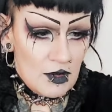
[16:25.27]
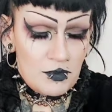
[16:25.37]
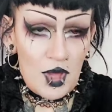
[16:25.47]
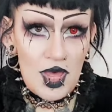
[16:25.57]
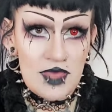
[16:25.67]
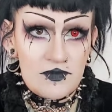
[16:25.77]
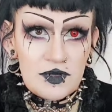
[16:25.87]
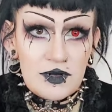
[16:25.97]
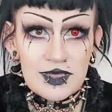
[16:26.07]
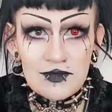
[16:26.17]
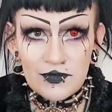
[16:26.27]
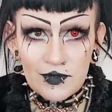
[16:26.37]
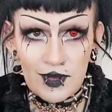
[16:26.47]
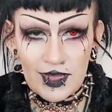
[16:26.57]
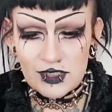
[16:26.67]
But if you're looking
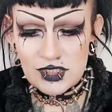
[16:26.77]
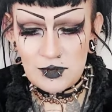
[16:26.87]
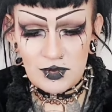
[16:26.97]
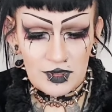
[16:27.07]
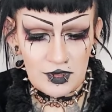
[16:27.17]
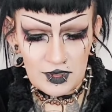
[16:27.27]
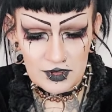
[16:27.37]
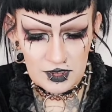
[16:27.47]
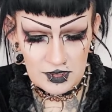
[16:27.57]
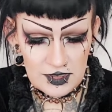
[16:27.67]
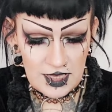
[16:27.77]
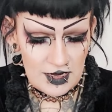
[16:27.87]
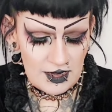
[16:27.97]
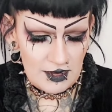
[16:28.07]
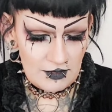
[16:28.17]
for a cheaper look, then